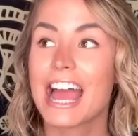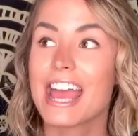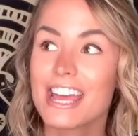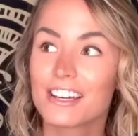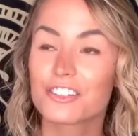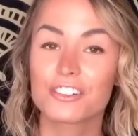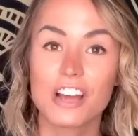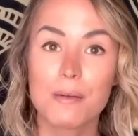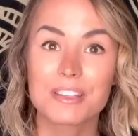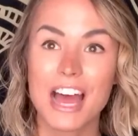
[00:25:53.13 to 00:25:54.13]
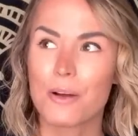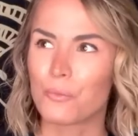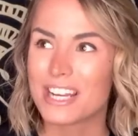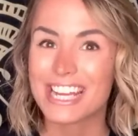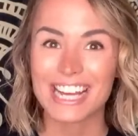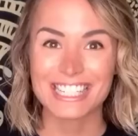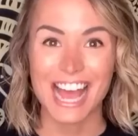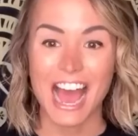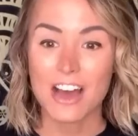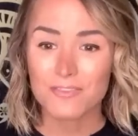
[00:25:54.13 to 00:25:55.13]
and on top of that, we
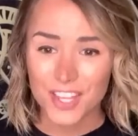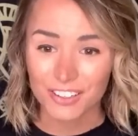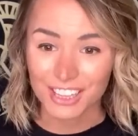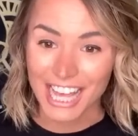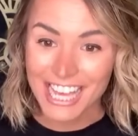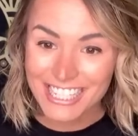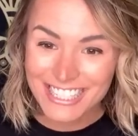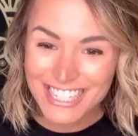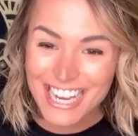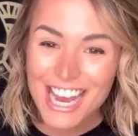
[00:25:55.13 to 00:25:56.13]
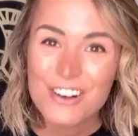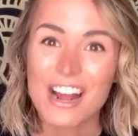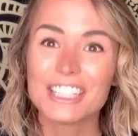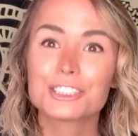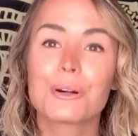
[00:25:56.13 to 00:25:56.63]
get to have their land, right?